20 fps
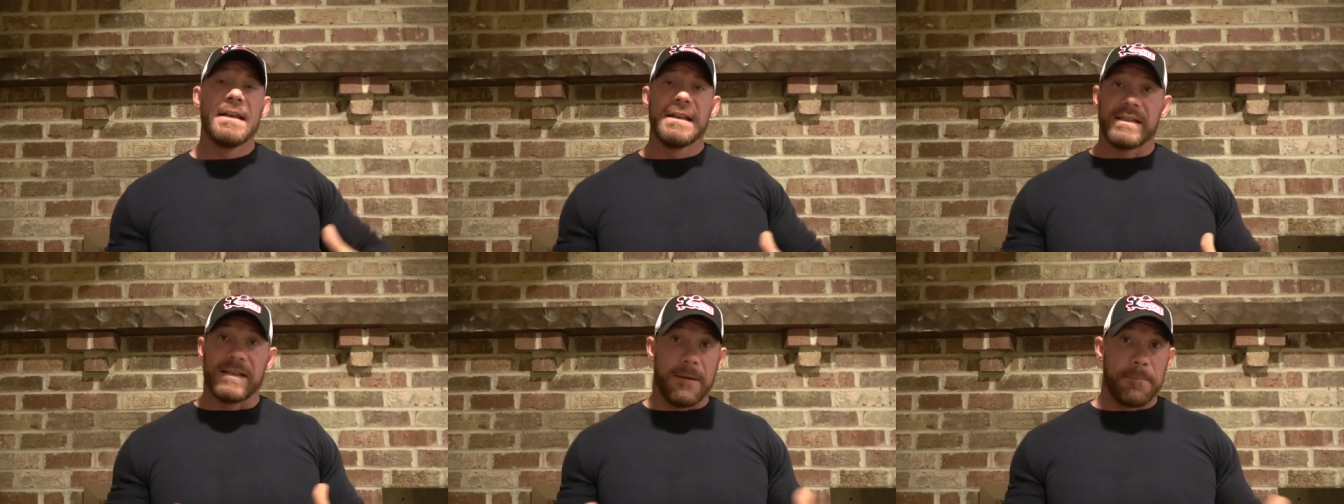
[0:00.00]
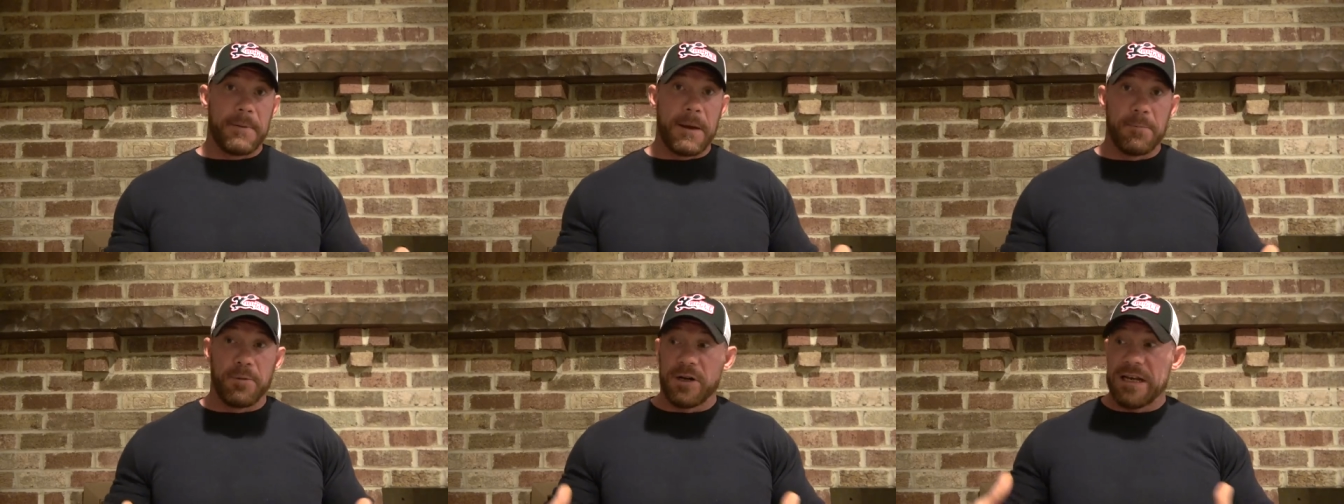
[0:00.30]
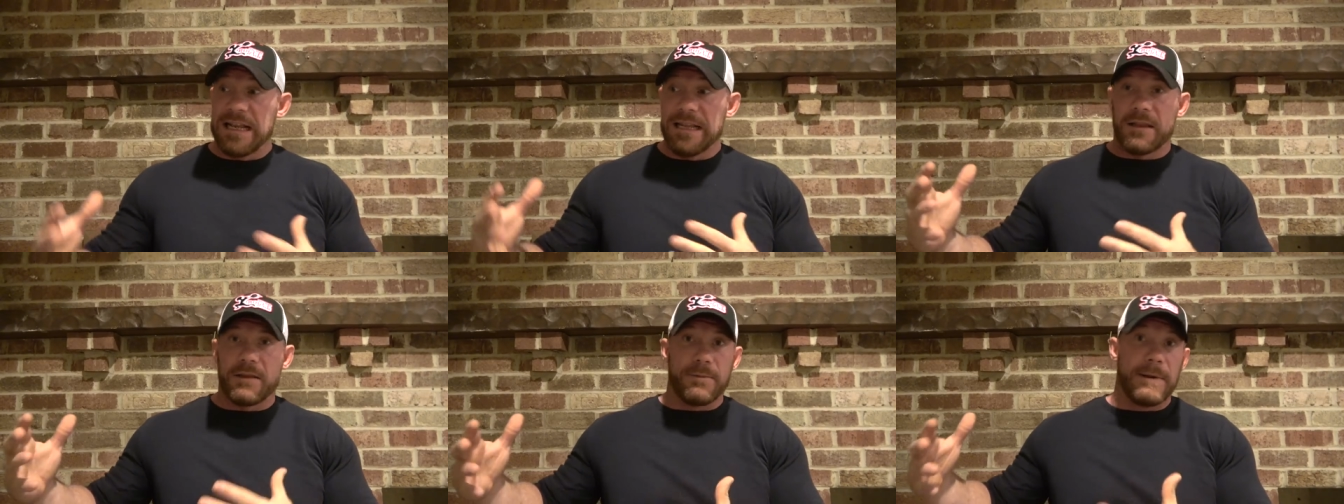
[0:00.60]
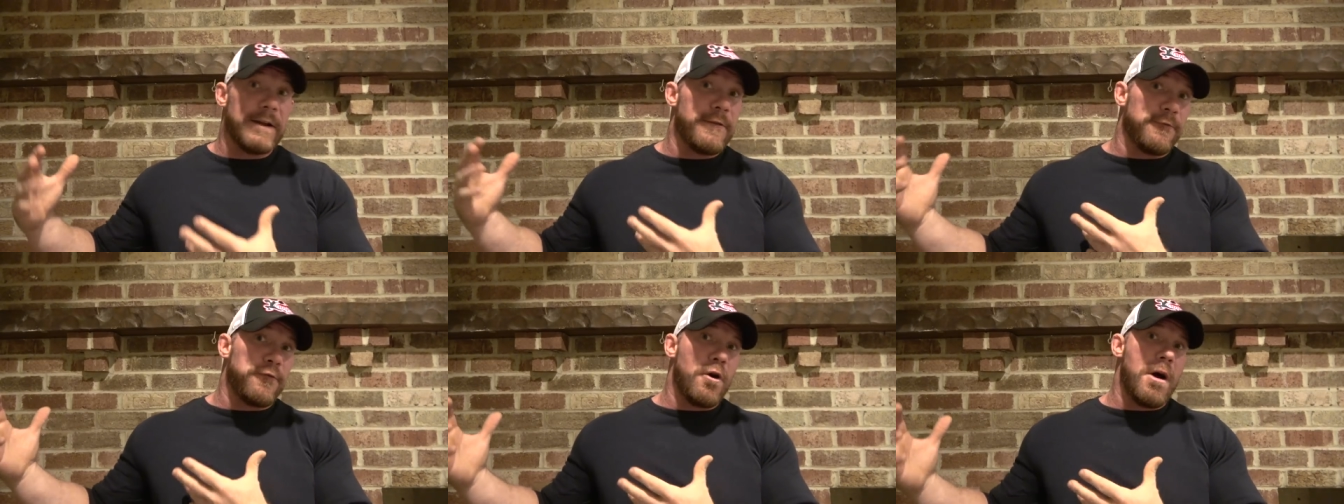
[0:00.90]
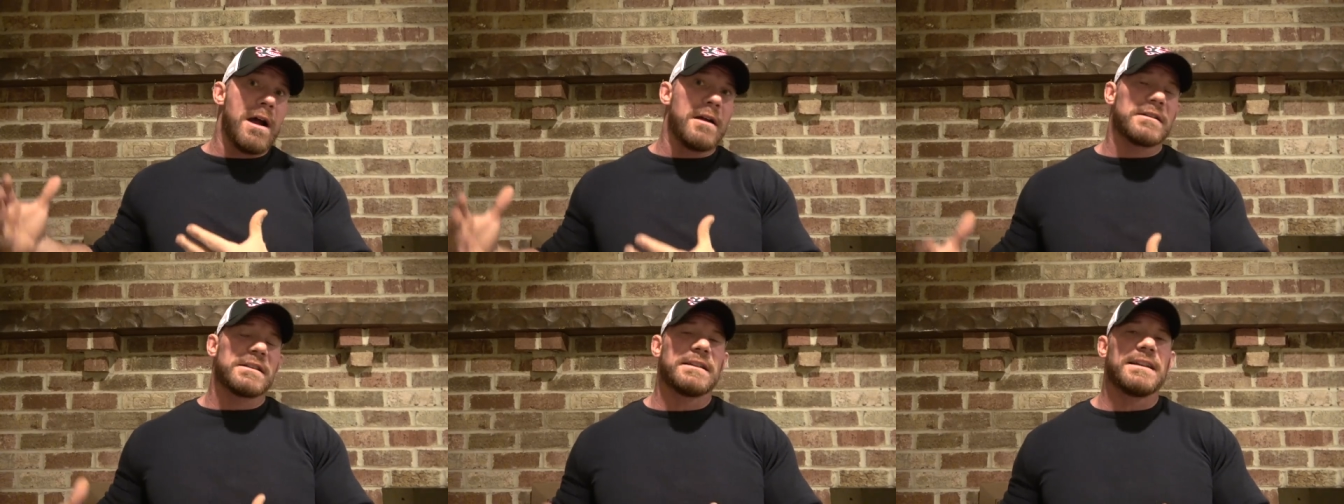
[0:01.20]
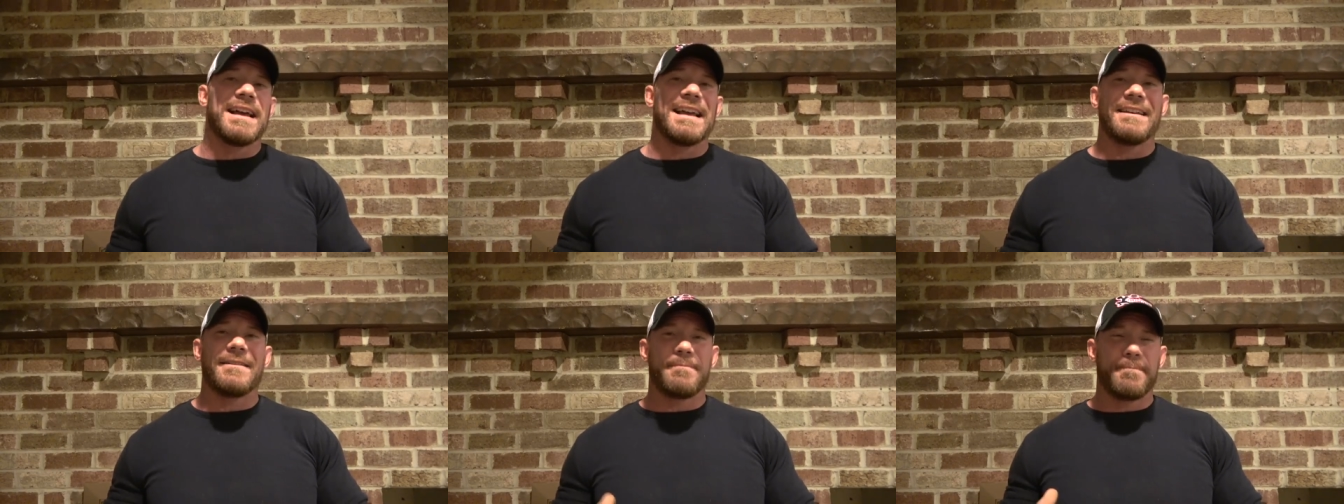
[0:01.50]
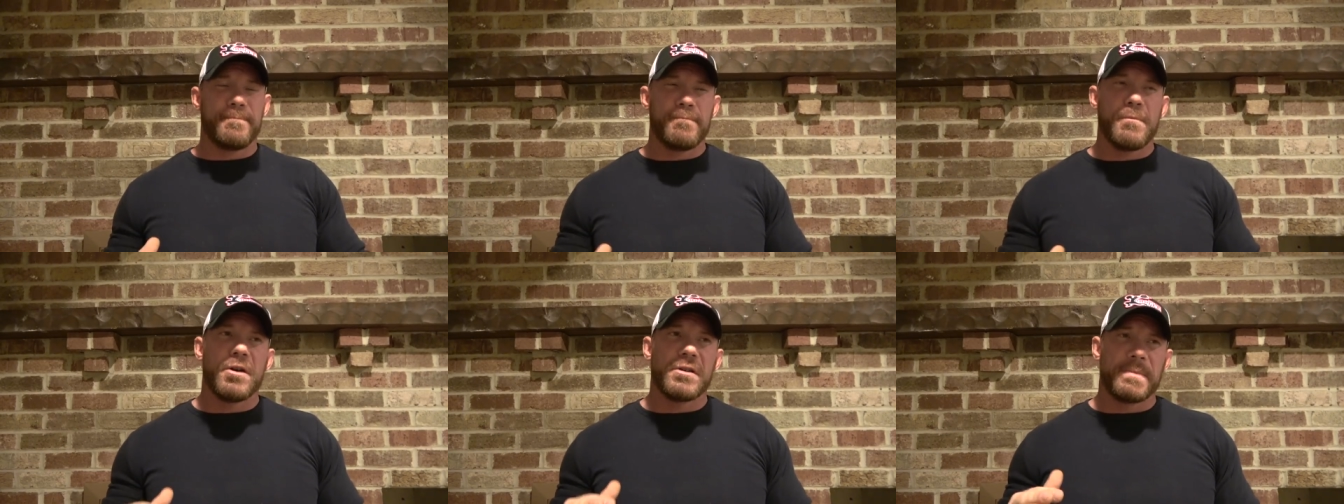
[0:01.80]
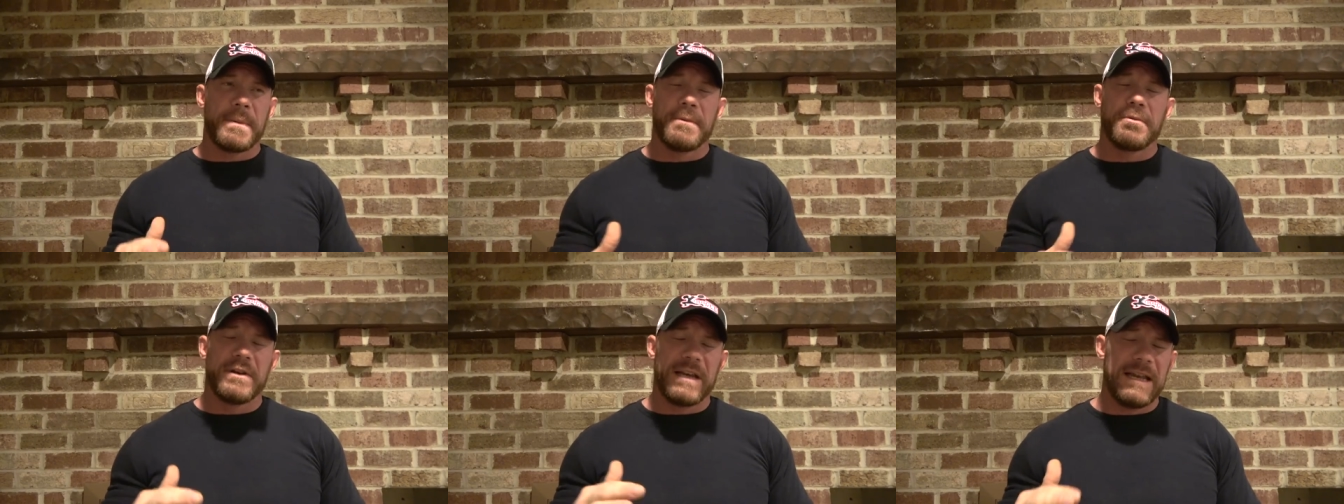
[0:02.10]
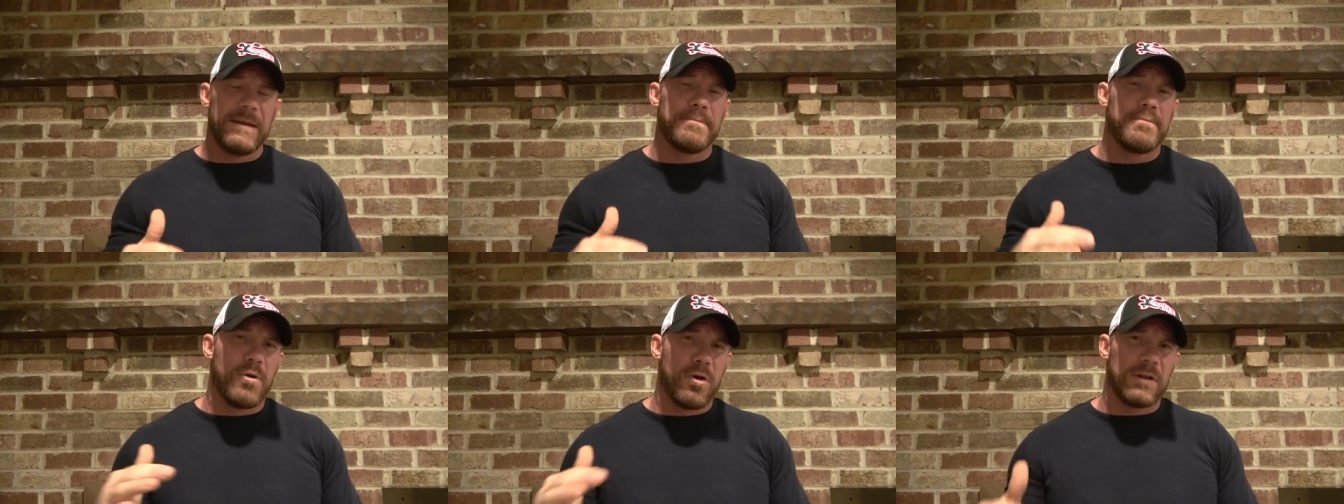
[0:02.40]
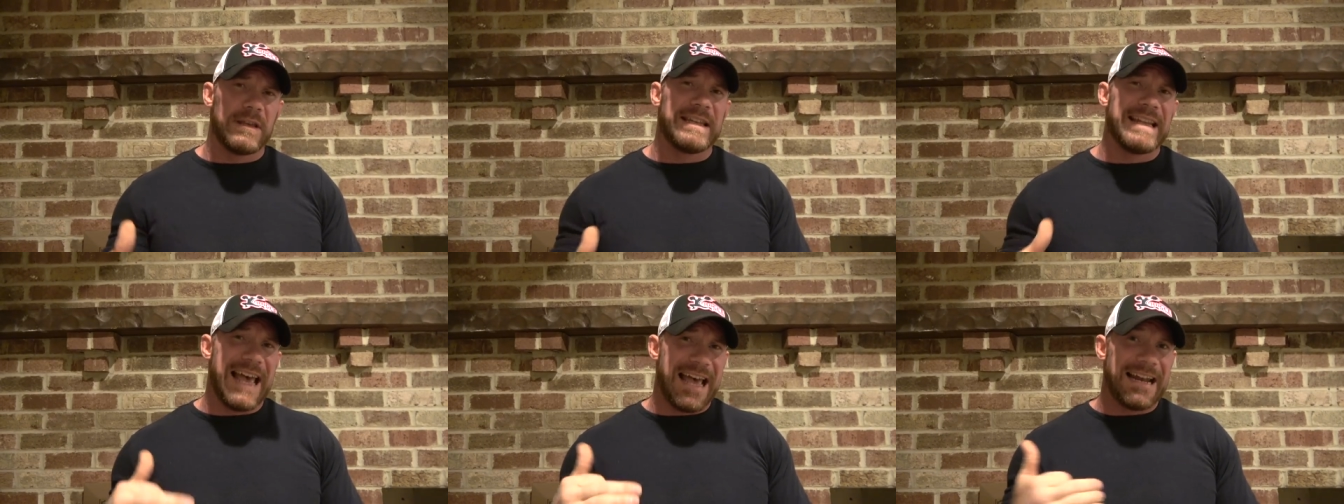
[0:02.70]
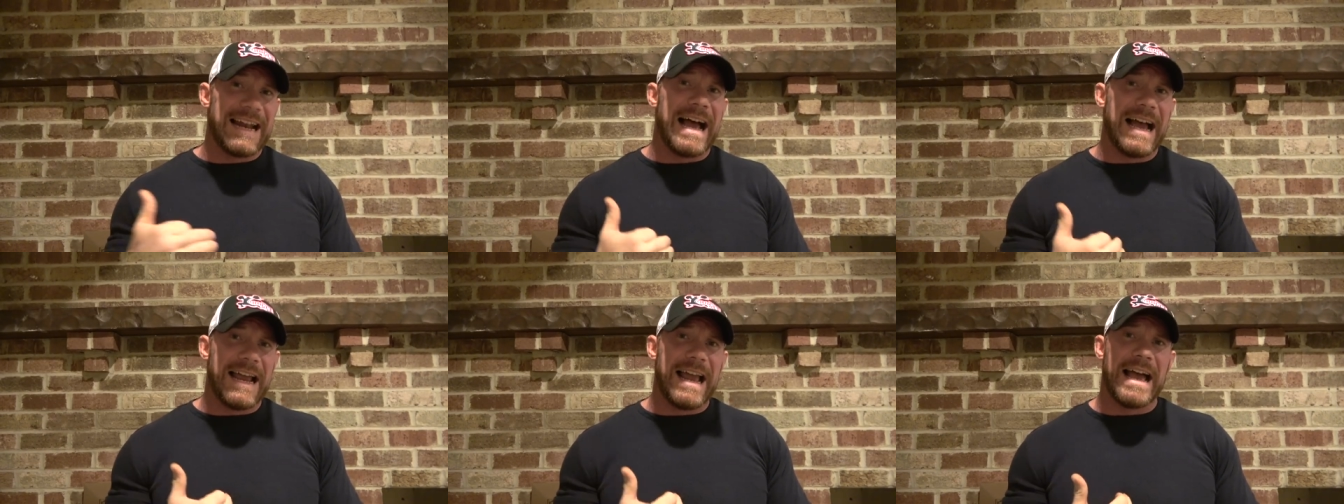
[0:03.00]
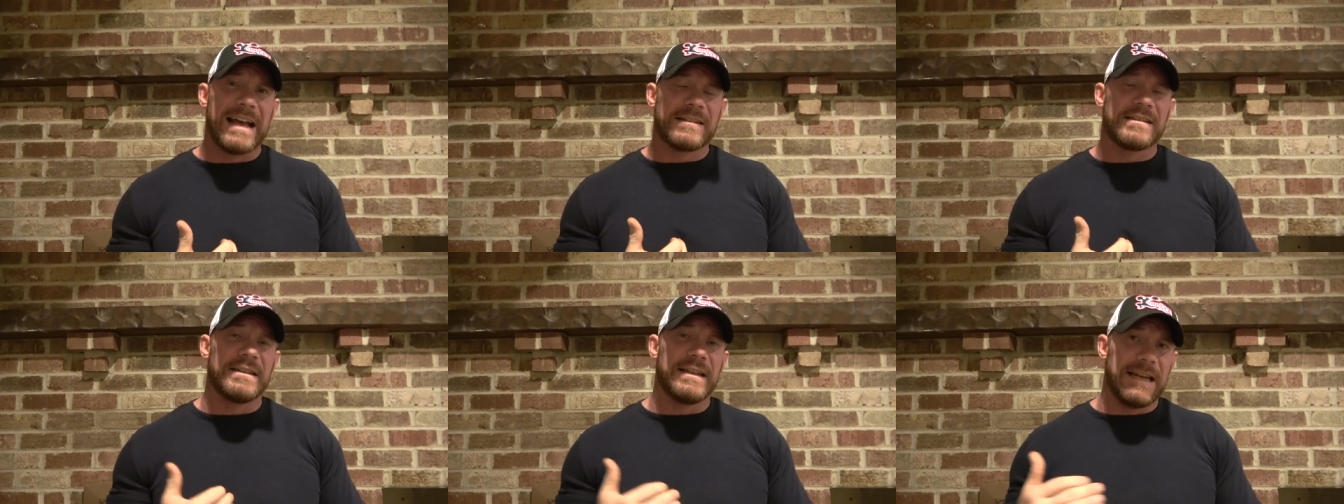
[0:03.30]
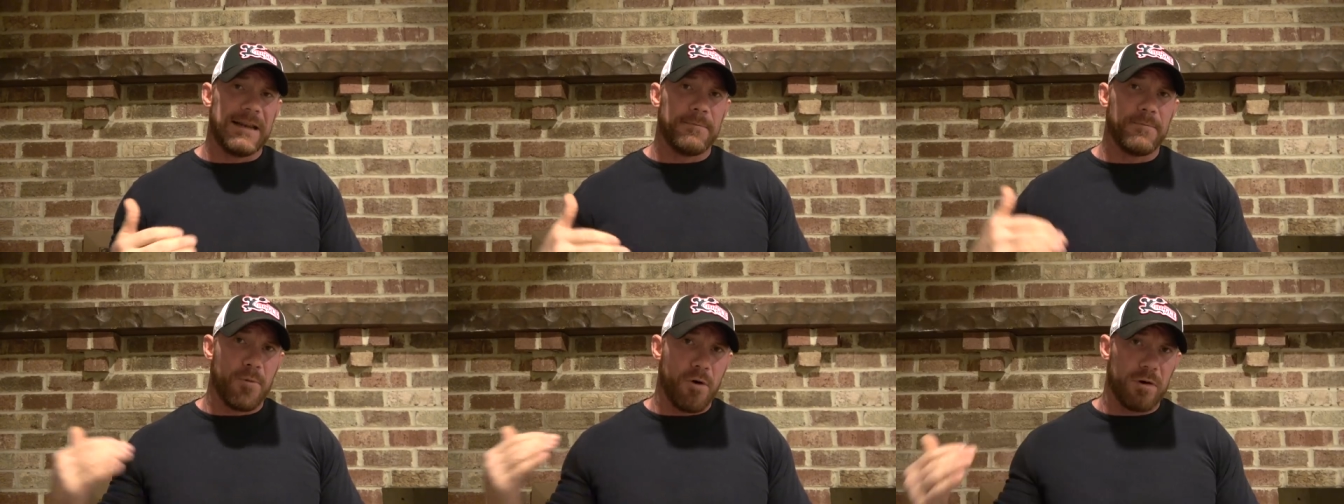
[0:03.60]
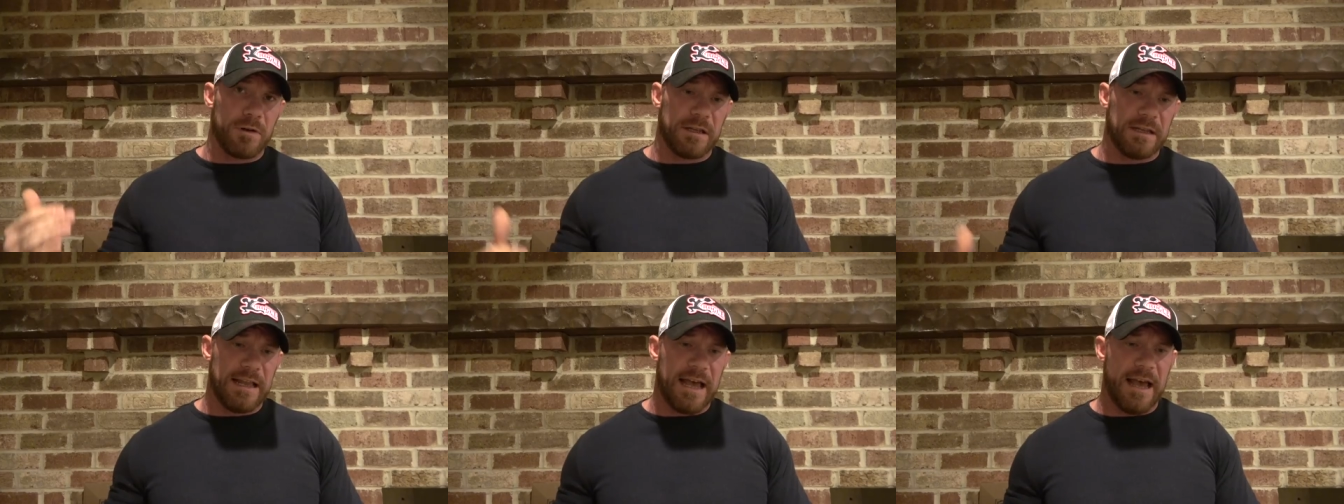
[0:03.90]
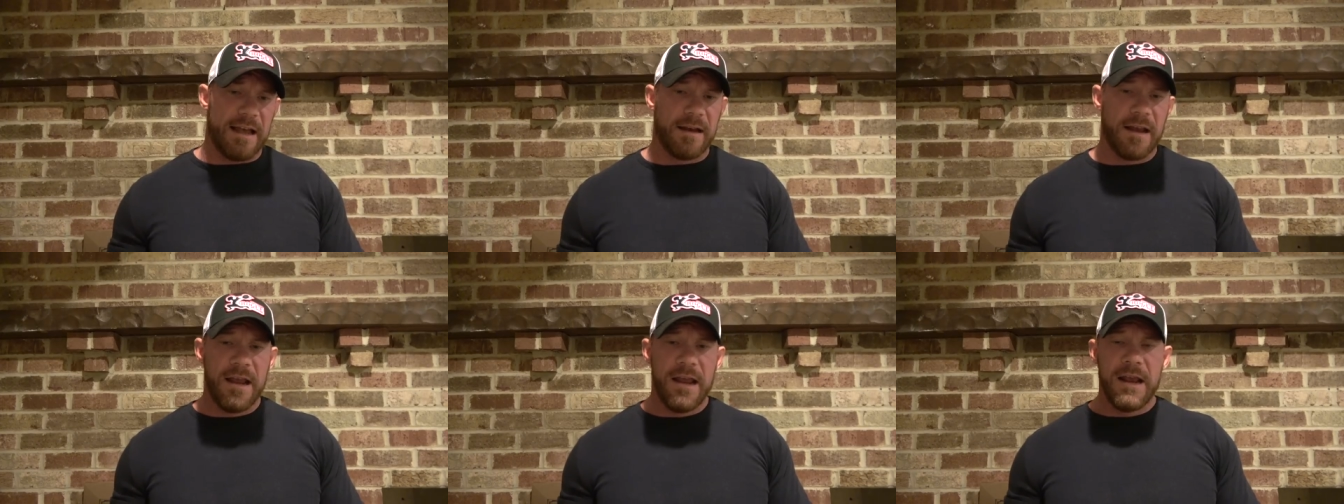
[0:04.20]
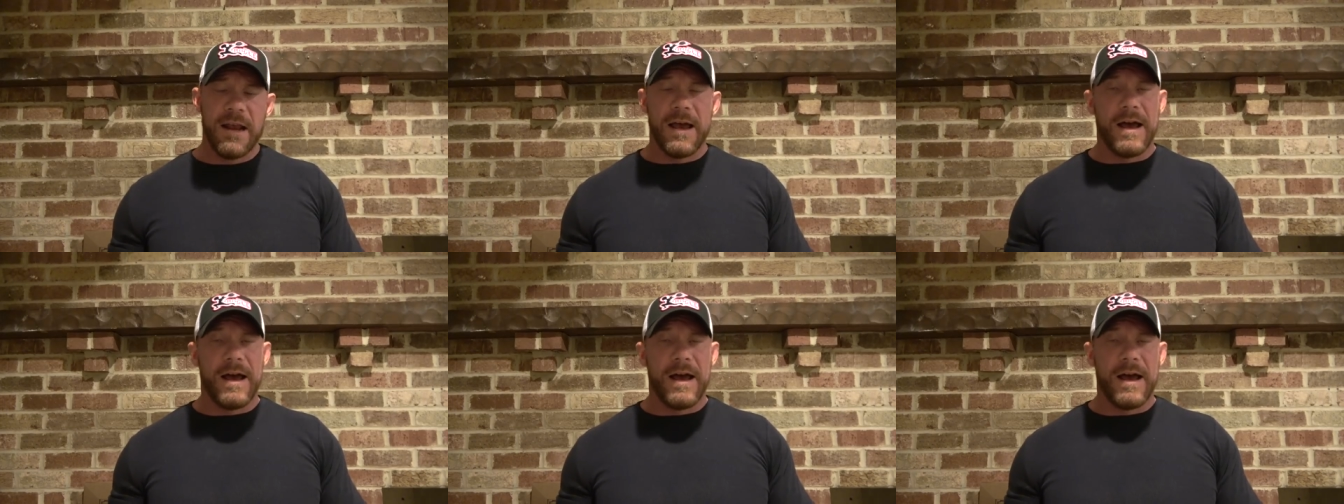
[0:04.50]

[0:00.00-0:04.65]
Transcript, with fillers: Some people need three or four hours a night. Most people need more than that. I actually need more than that.